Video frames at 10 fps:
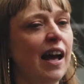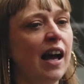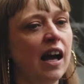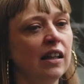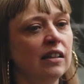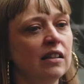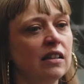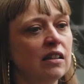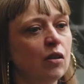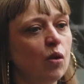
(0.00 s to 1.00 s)

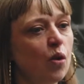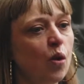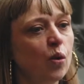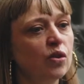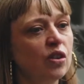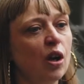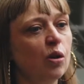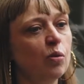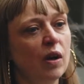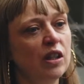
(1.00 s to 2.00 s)
And
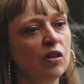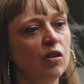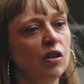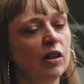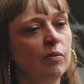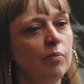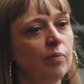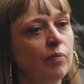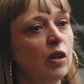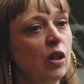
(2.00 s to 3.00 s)
also, when
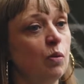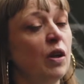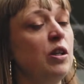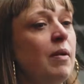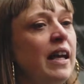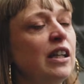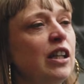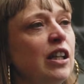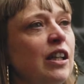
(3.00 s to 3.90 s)
you make,